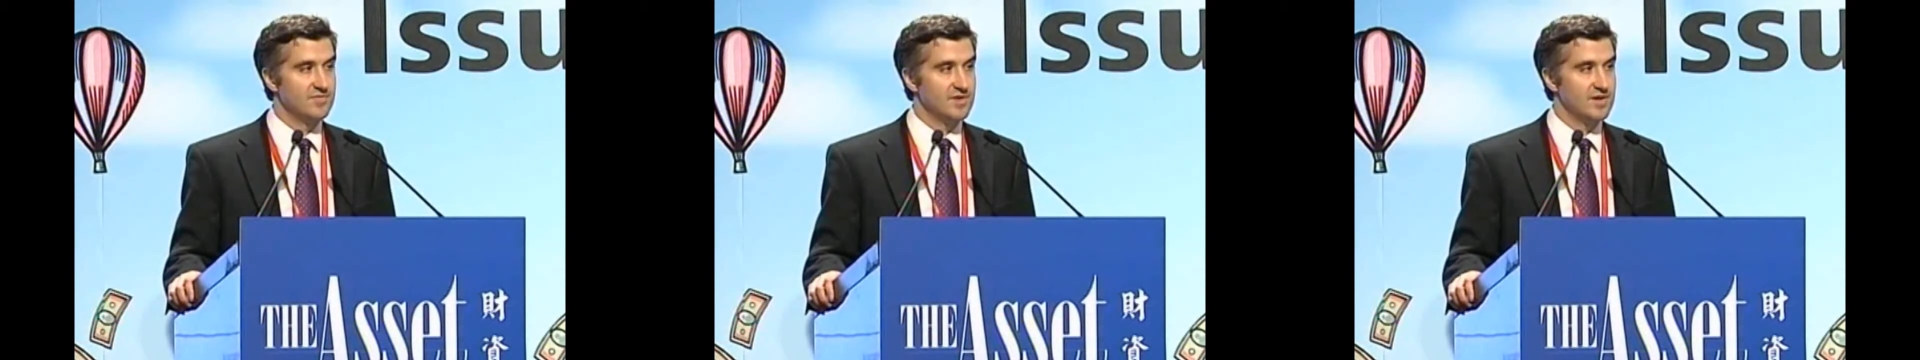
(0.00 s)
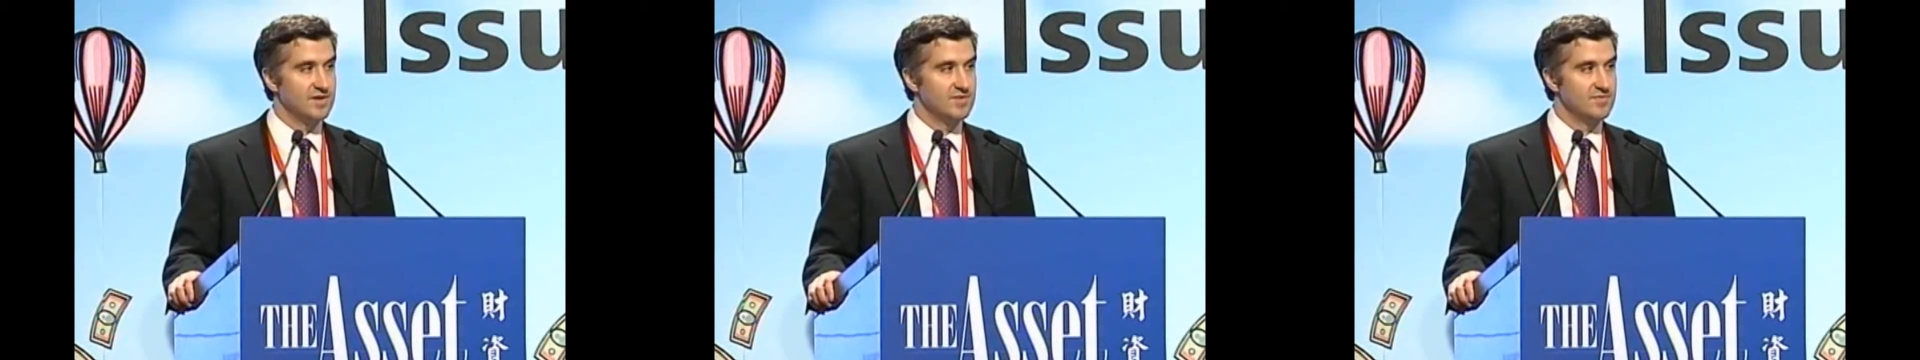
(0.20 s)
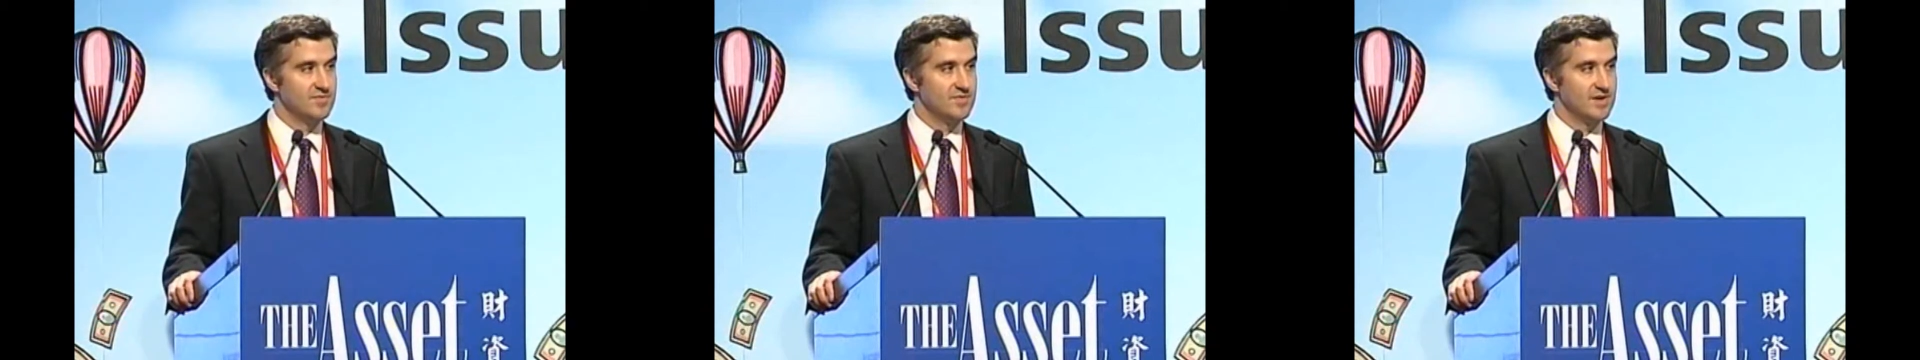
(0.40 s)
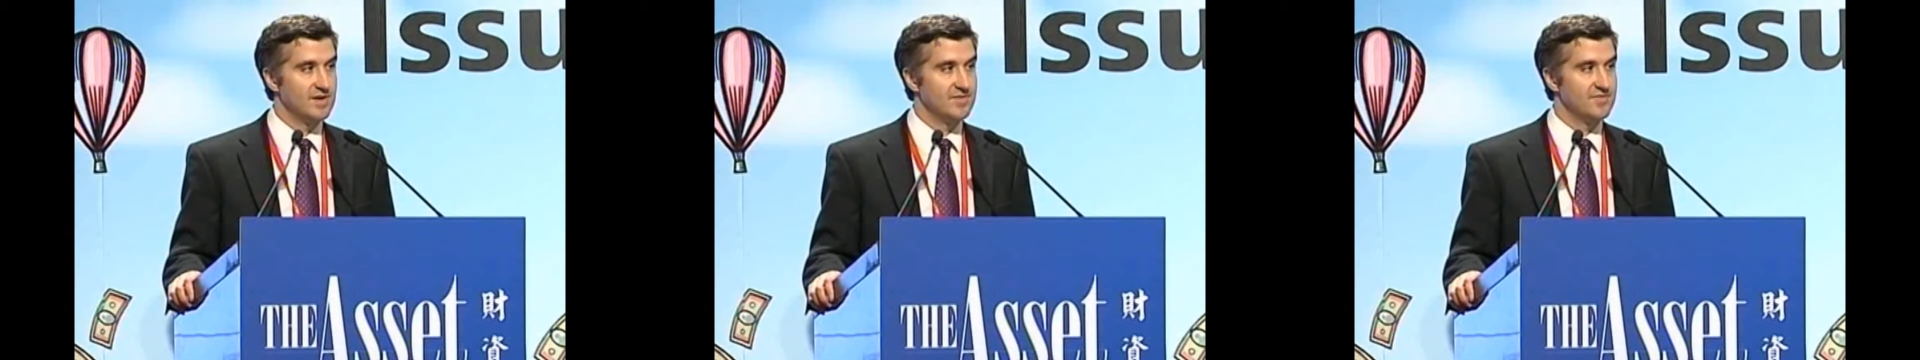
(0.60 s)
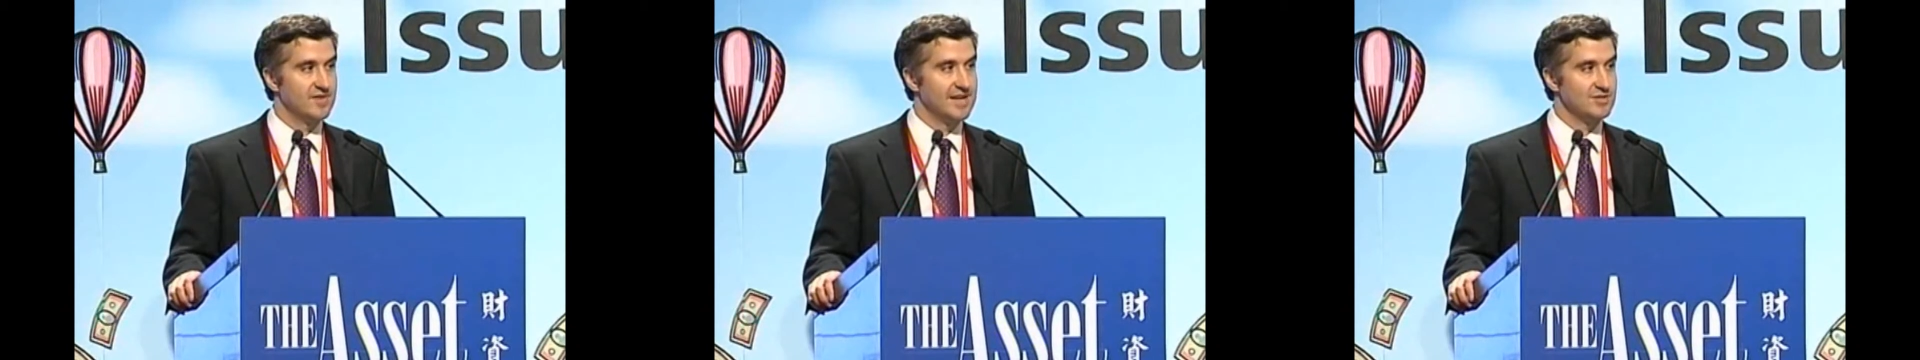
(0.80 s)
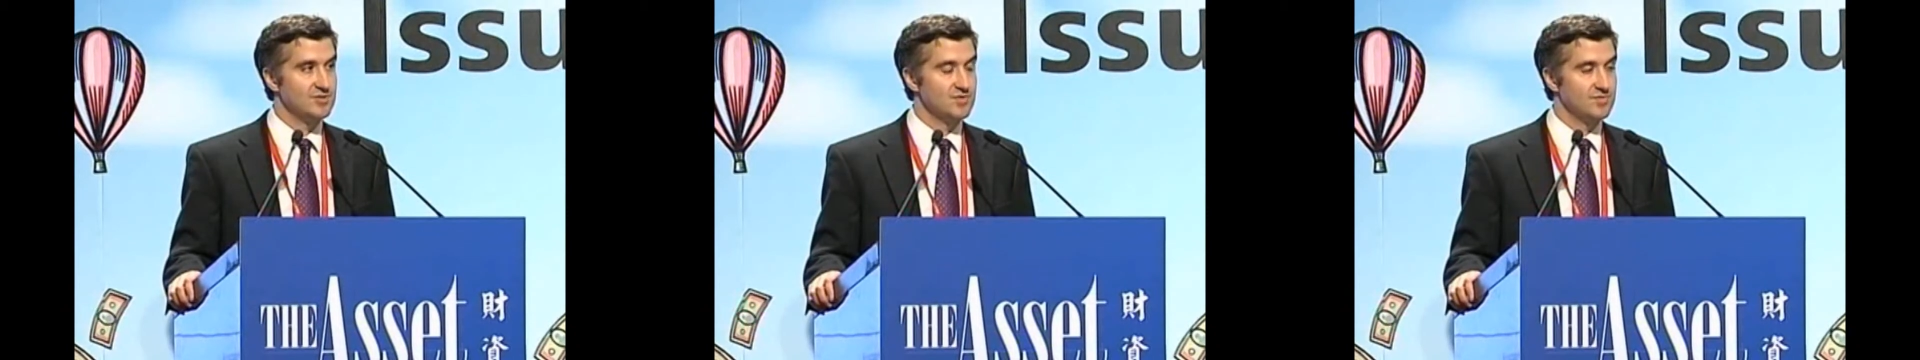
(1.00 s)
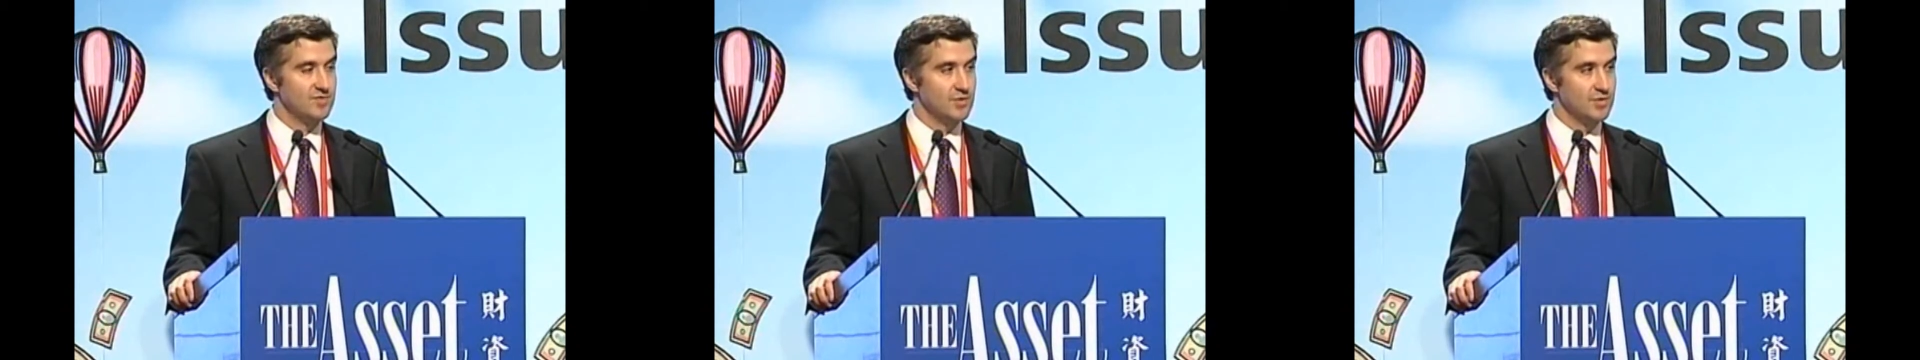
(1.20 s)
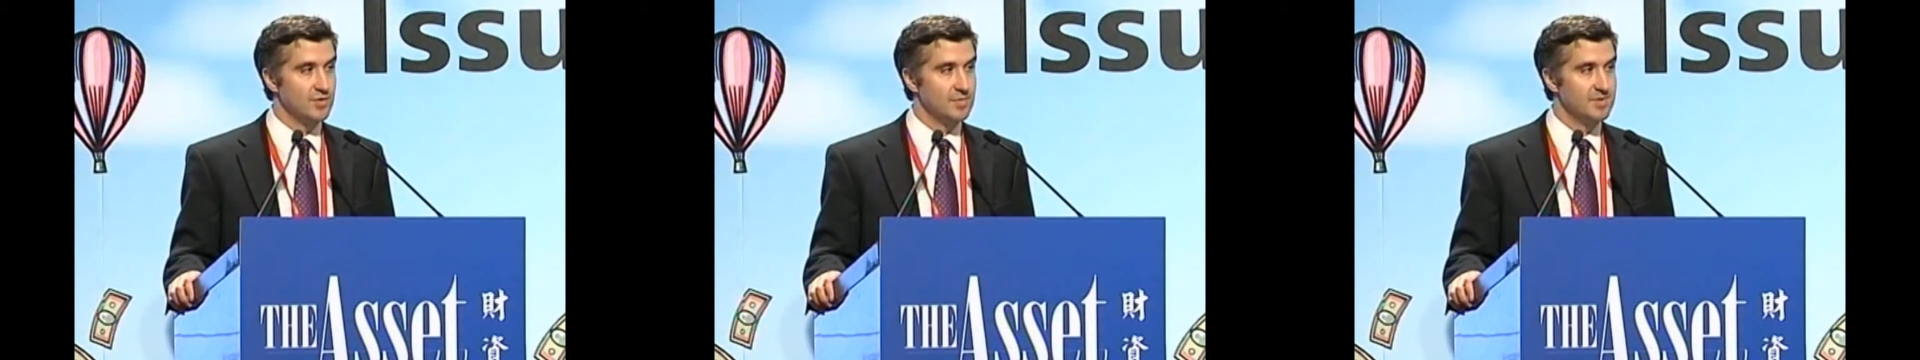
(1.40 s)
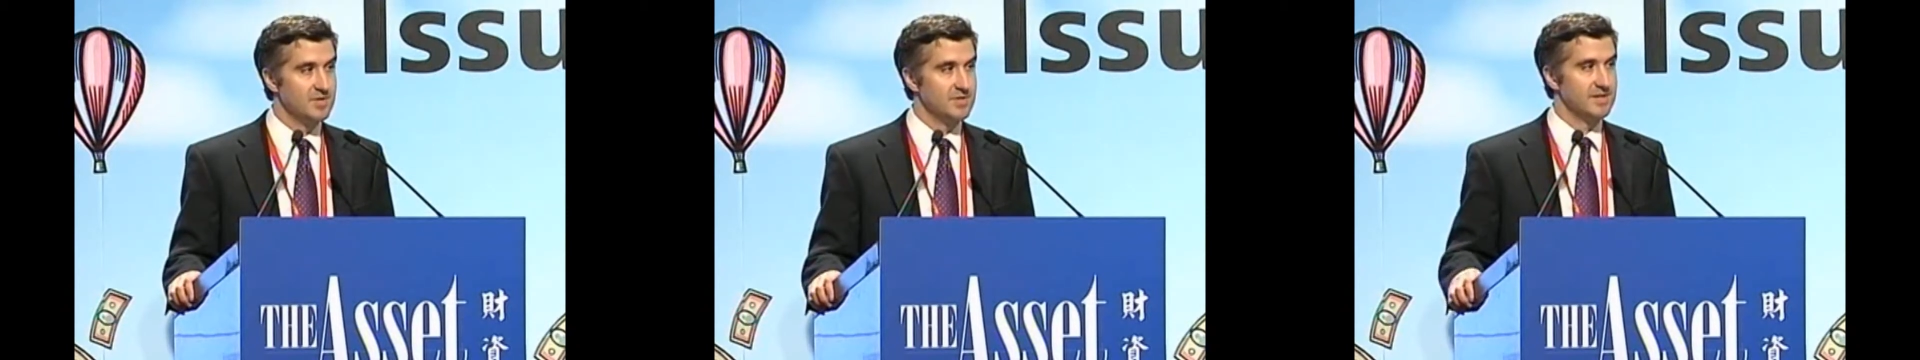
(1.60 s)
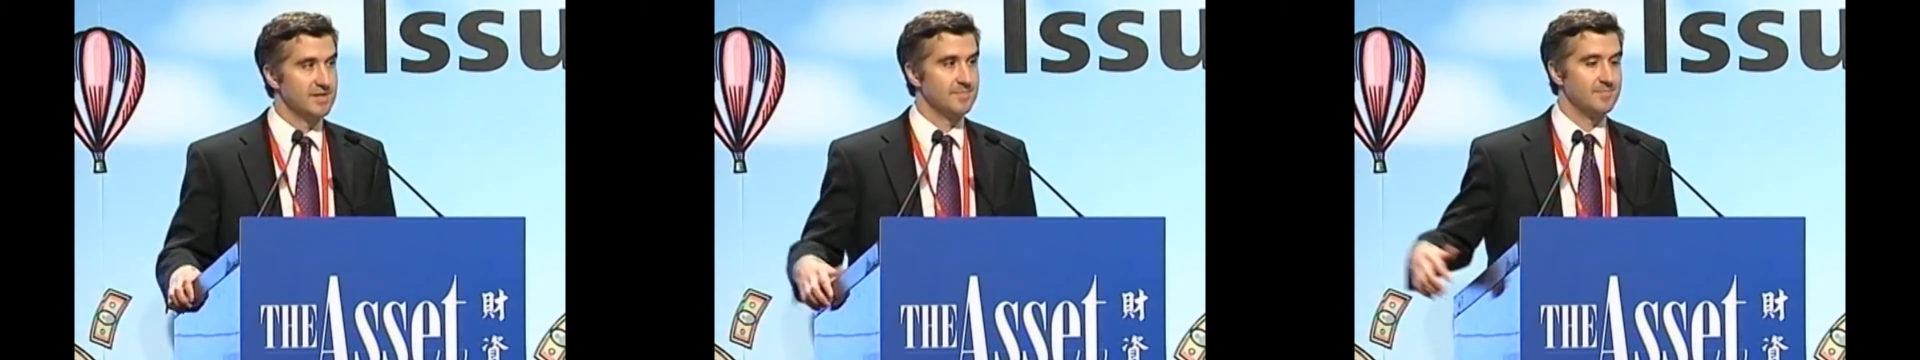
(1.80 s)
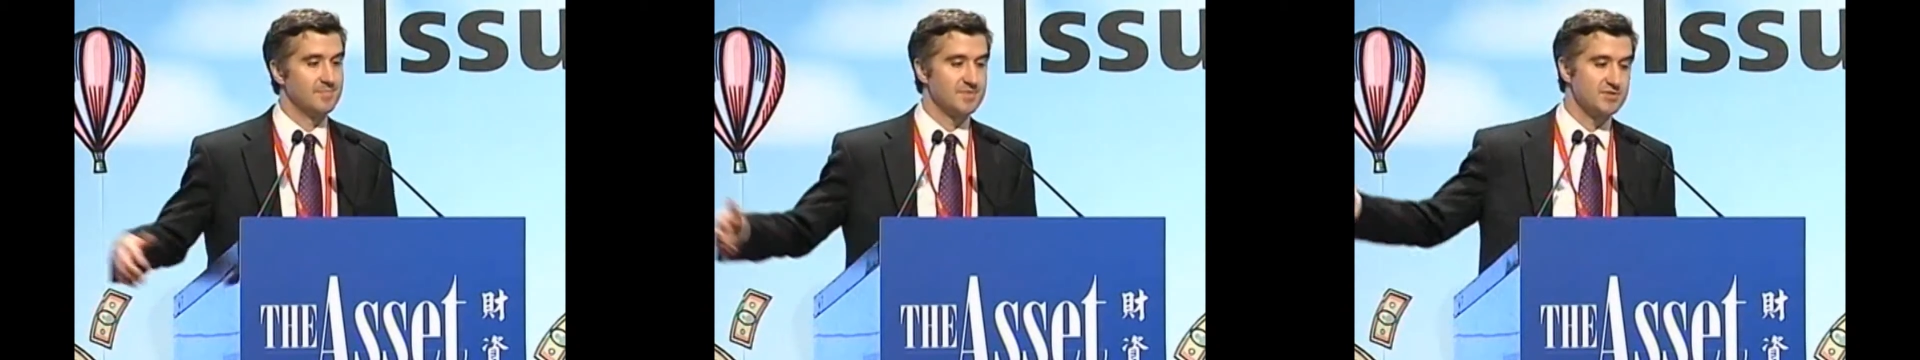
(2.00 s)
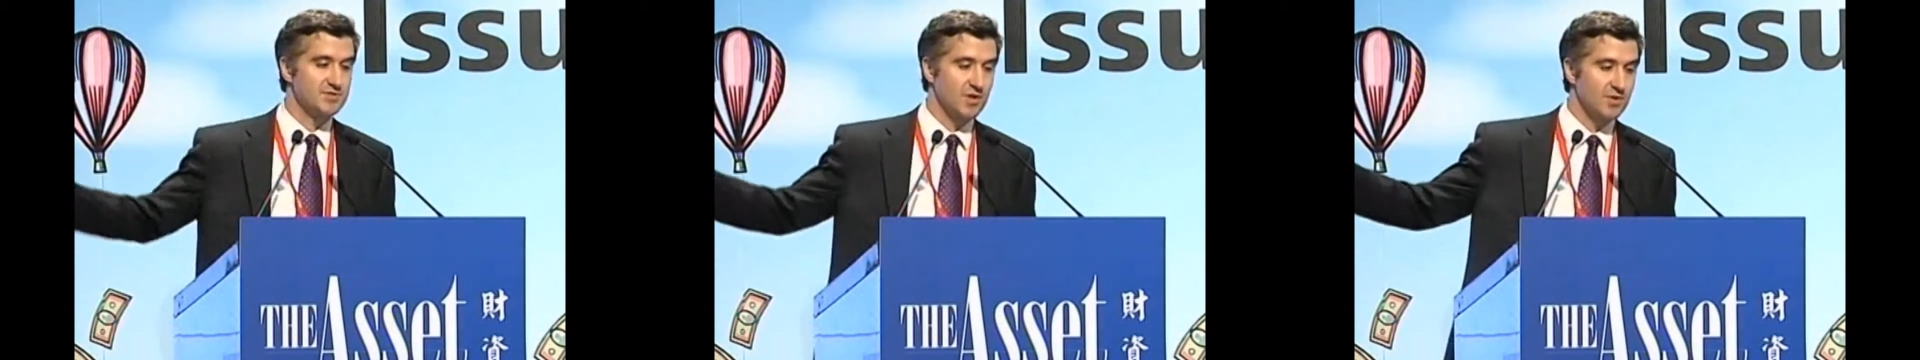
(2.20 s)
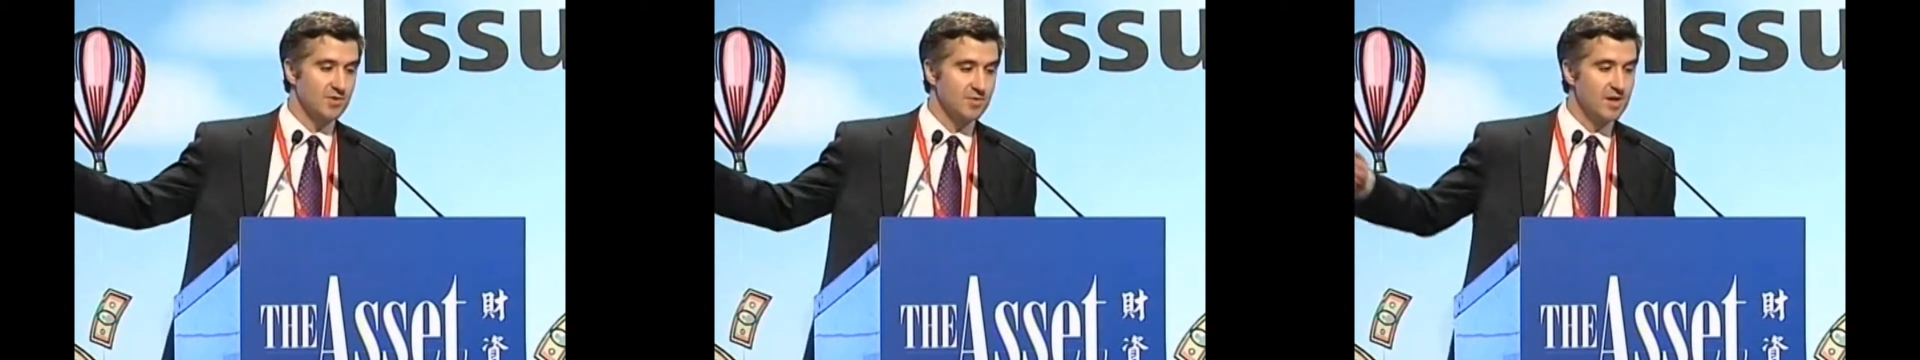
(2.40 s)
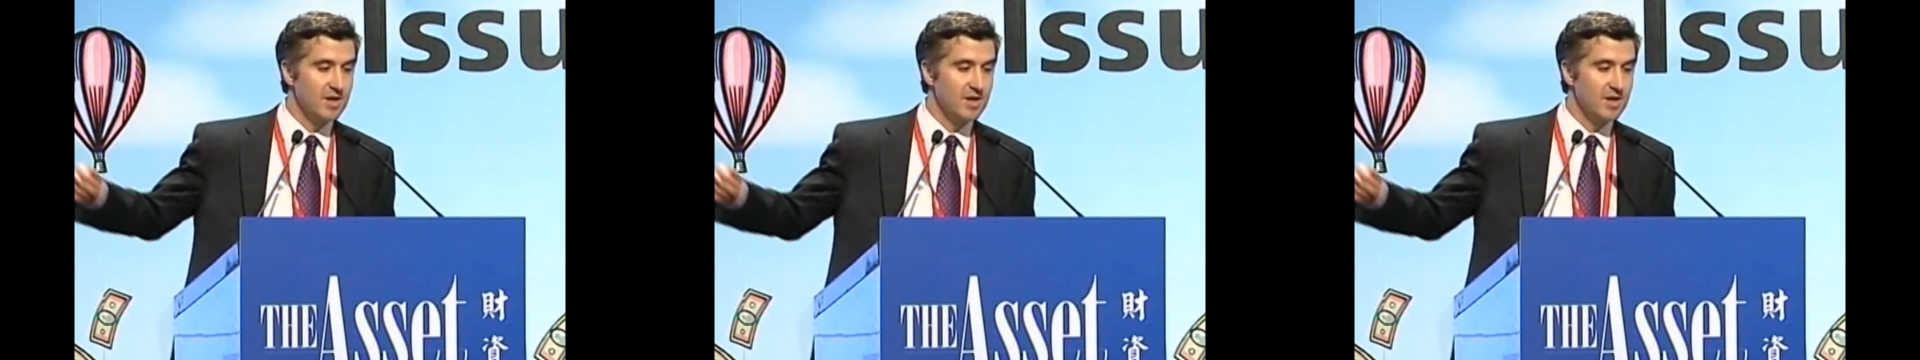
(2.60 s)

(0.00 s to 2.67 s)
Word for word: of uh, financial vulnerability. So